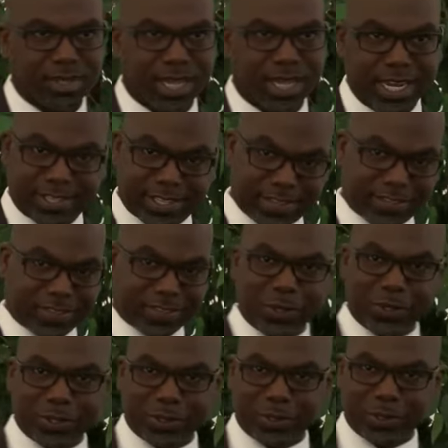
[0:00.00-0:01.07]
And he says, The
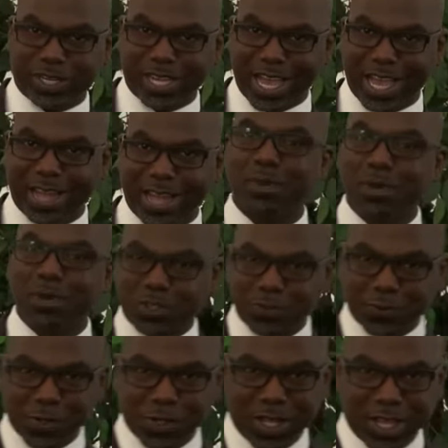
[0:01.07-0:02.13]
Lord, the Lord God,
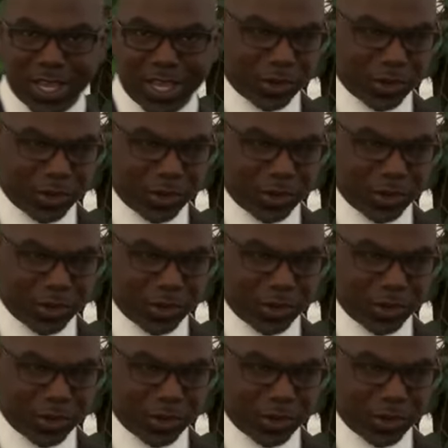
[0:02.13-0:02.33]
merciful,